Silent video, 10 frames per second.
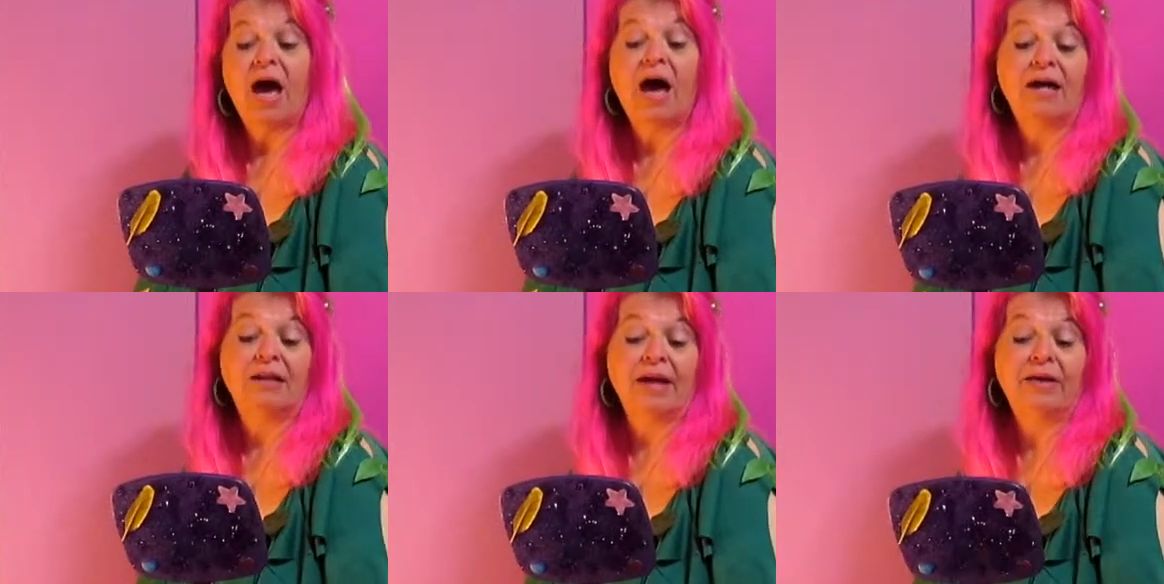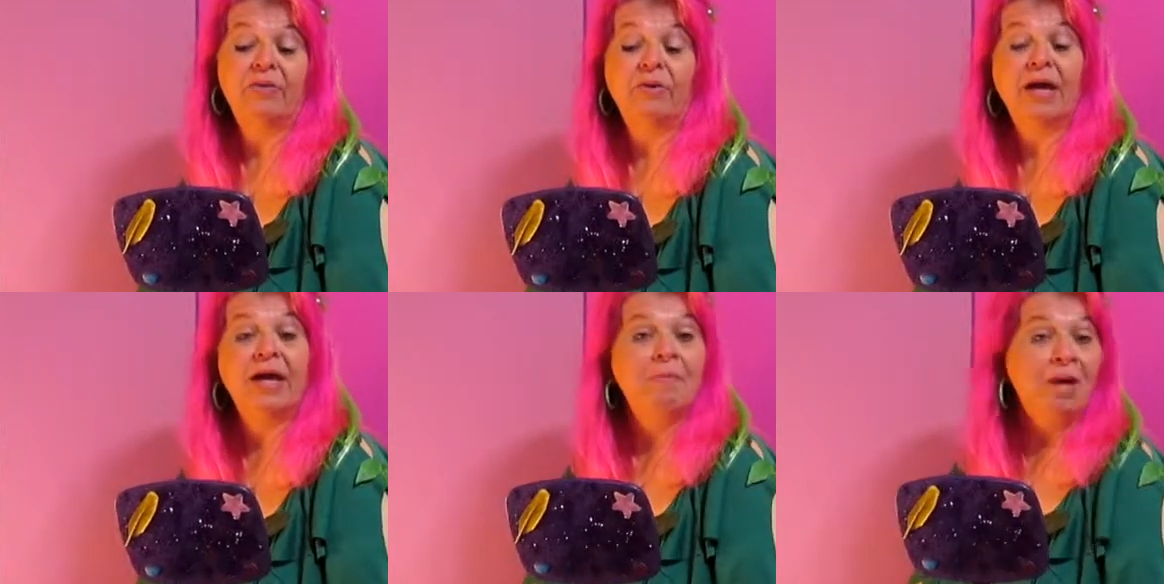I like who I
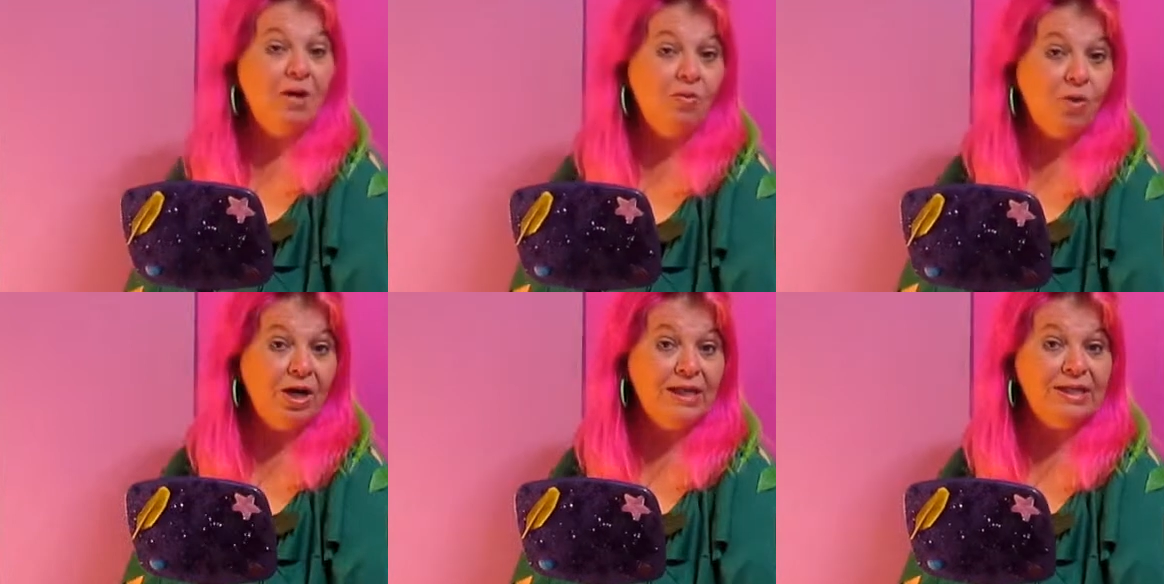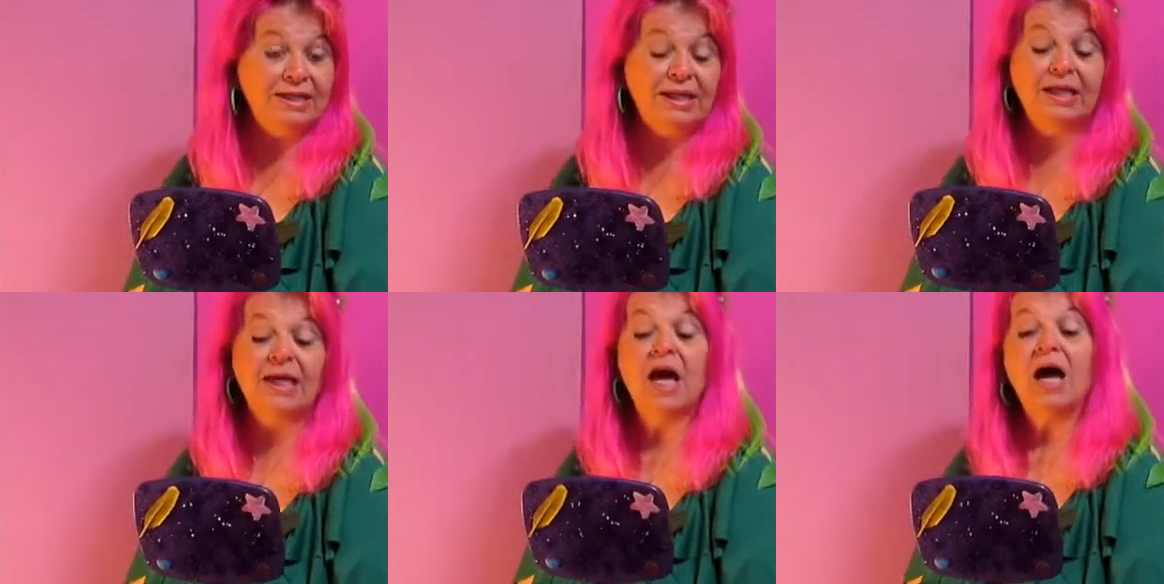am and what I
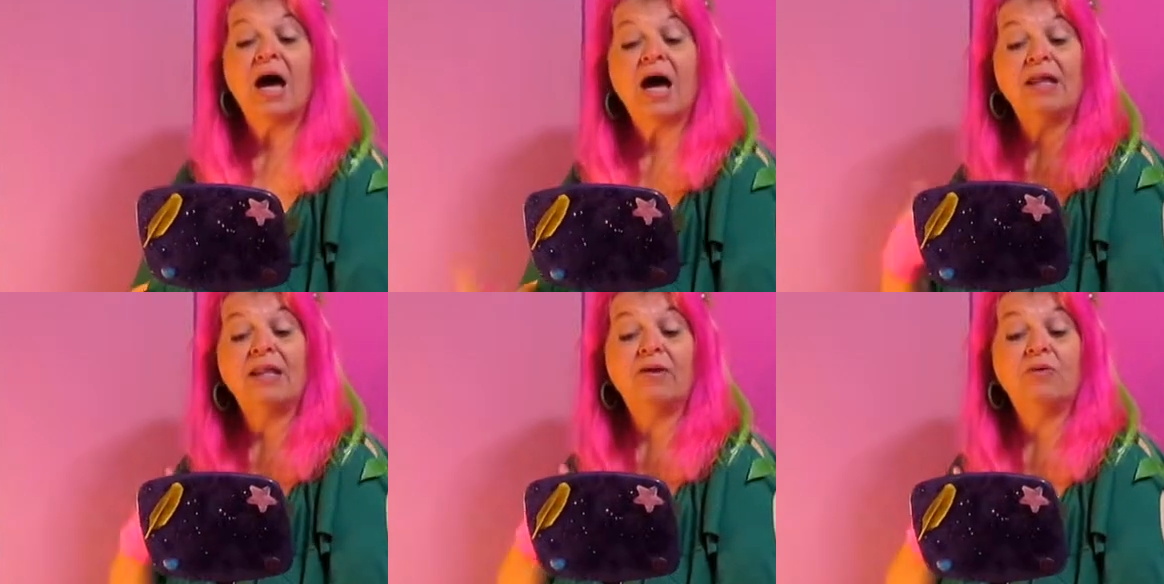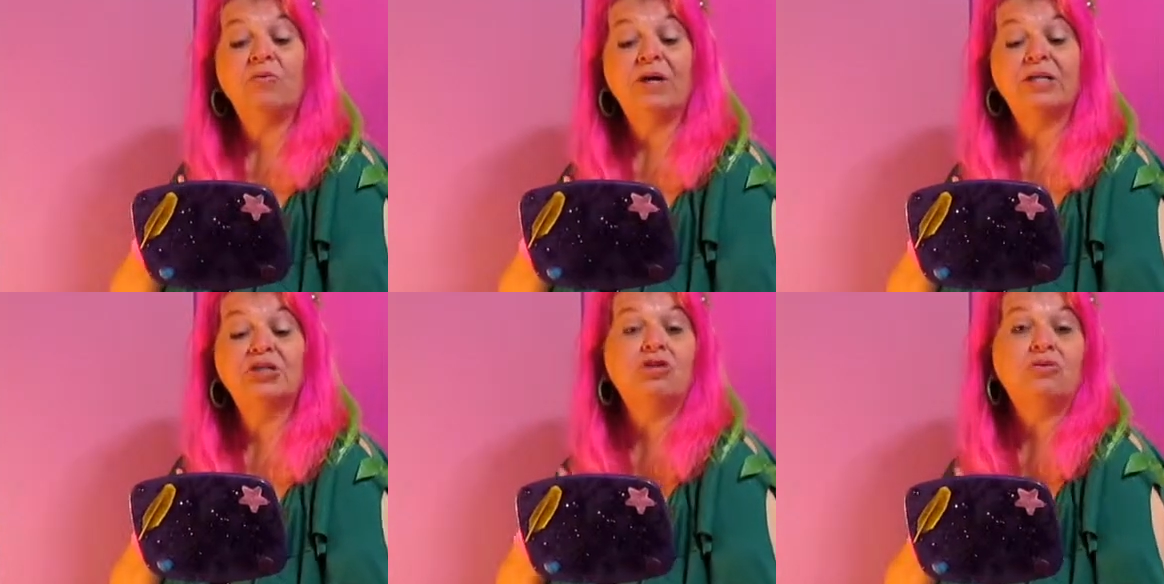see. I like who I
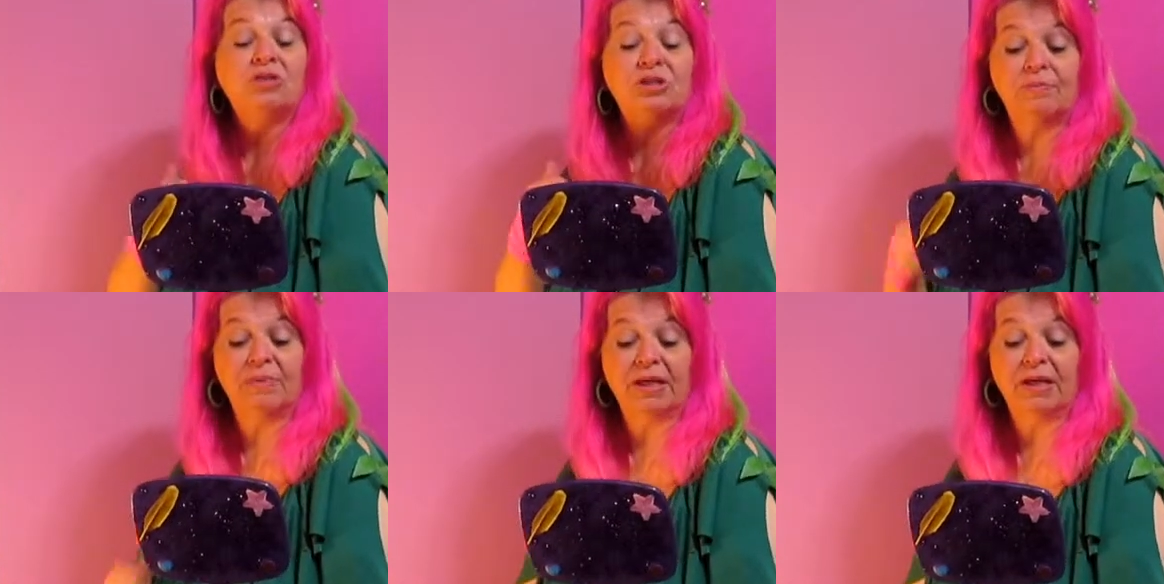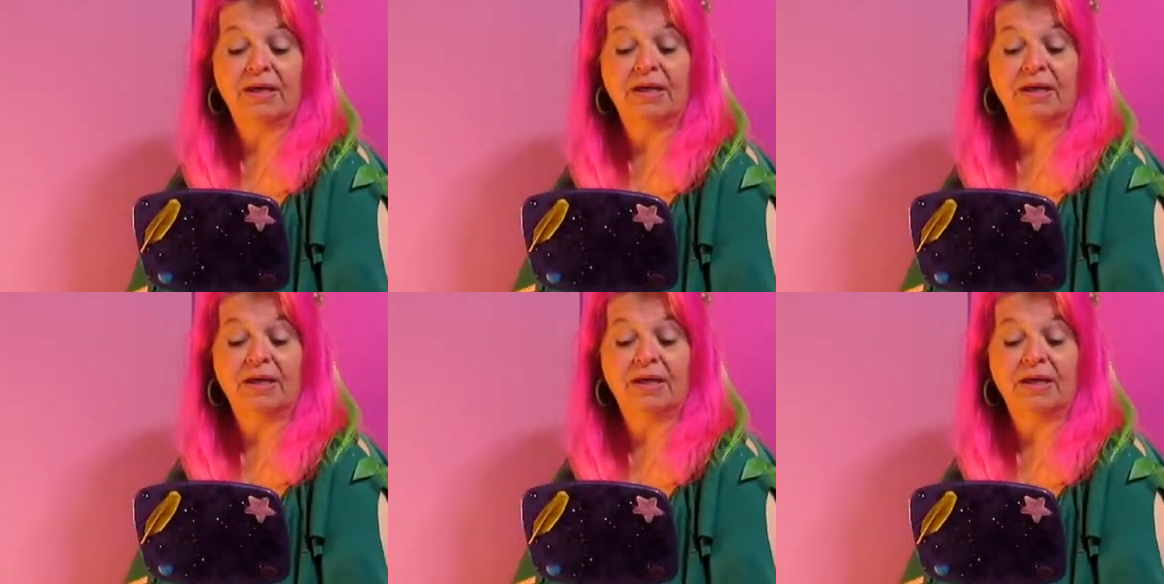choose to be.